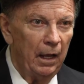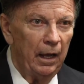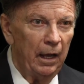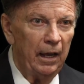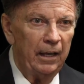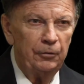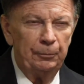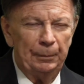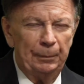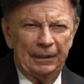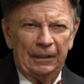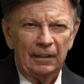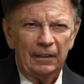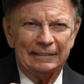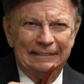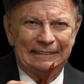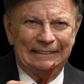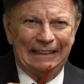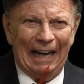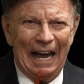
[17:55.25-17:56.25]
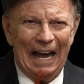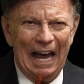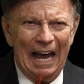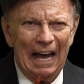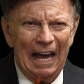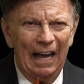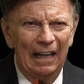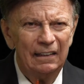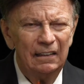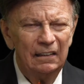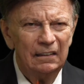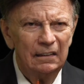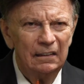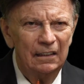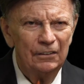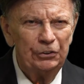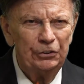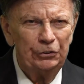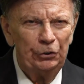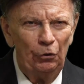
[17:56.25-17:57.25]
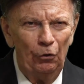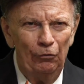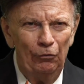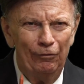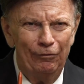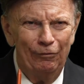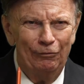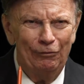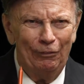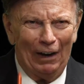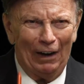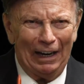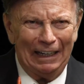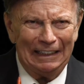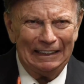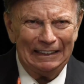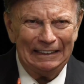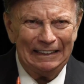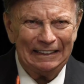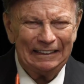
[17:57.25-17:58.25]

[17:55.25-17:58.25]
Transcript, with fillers: It's because God is so vitally